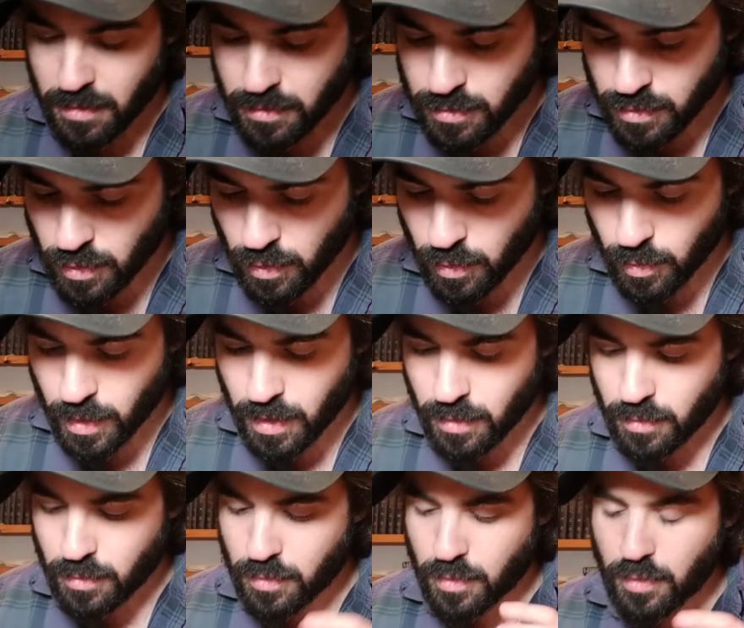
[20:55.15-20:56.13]
So
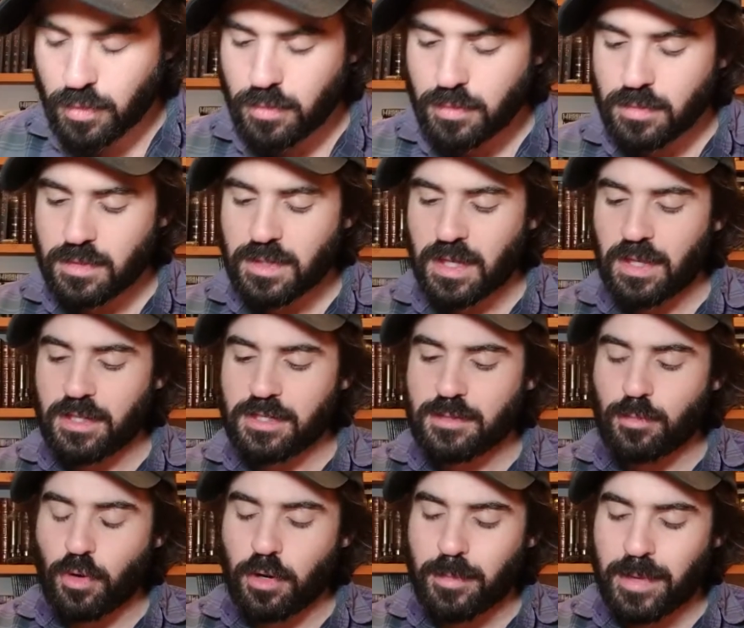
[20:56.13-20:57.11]
what no? Tell
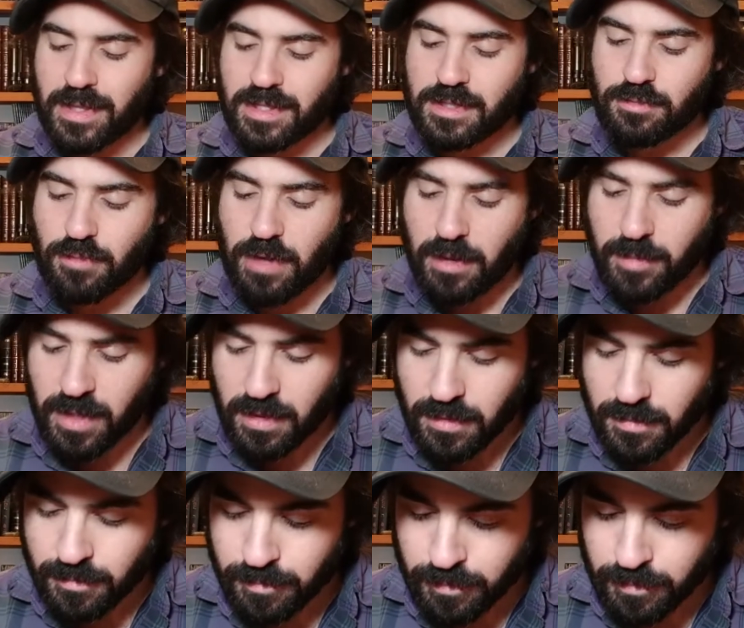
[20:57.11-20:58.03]
us more about this Rebbe.